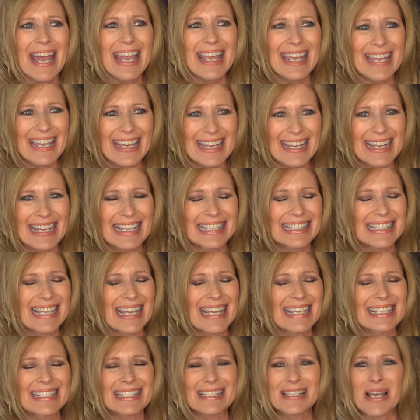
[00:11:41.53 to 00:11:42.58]
is,
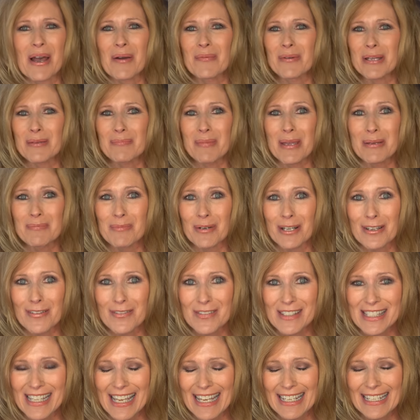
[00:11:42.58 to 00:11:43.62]
and so many people
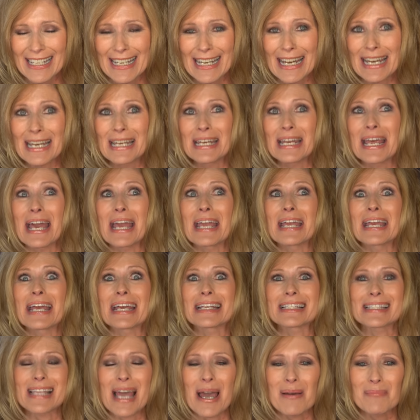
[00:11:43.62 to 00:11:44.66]
have said it and it
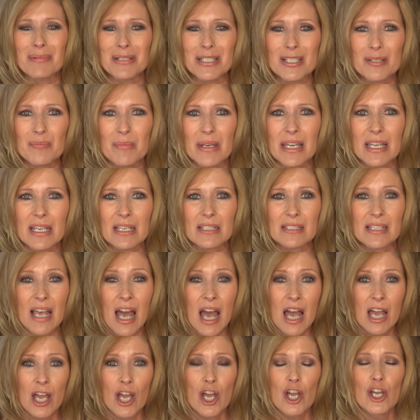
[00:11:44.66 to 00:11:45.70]
has happened to me, is
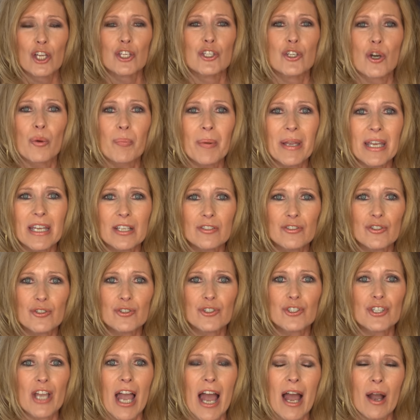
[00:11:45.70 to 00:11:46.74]
you'll be in your
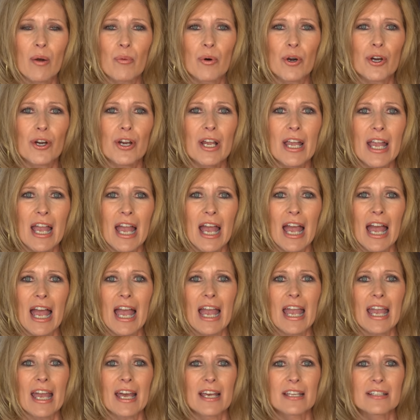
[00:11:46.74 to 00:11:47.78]
shower
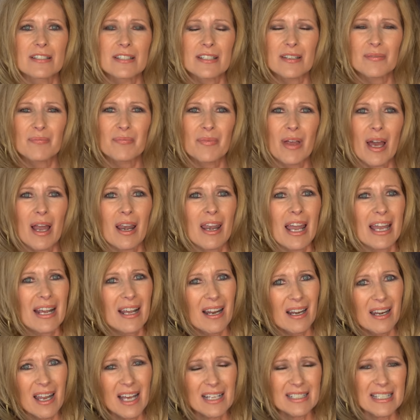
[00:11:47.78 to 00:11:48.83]
and
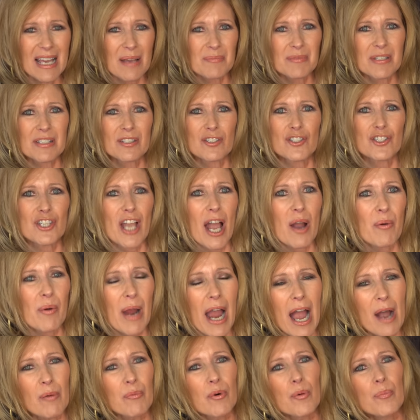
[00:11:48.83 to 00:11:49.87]
like a lot of times in the shower,
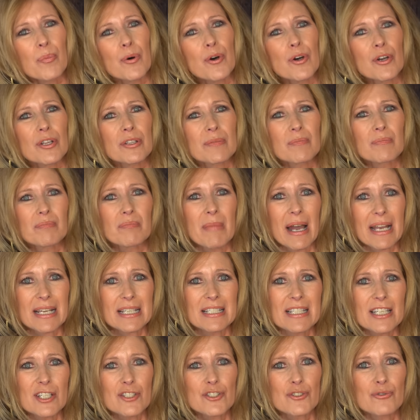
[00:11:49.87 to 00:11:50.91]
I will put my
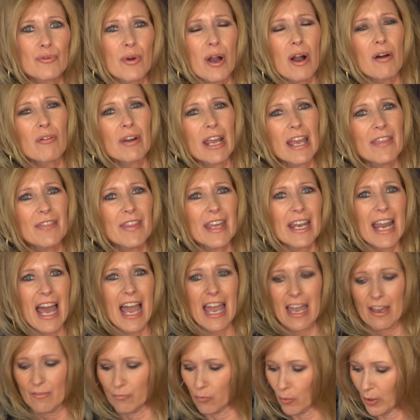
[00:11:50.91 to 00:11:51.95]
conditioner on and then I
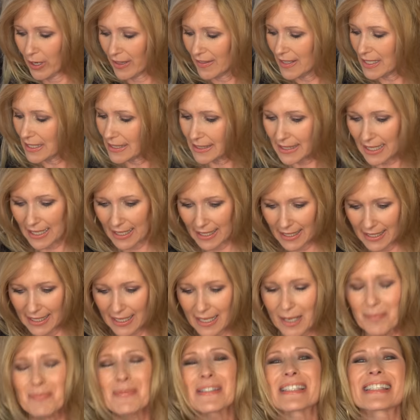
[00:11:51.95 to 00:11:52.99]
have one of these
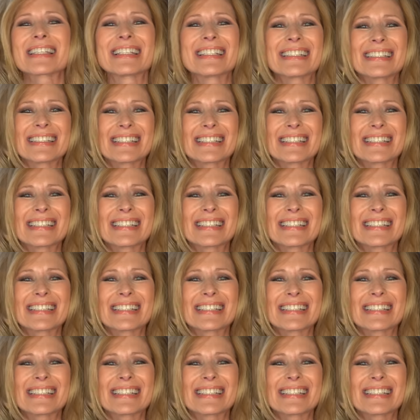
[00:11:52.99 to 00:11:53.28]
clips.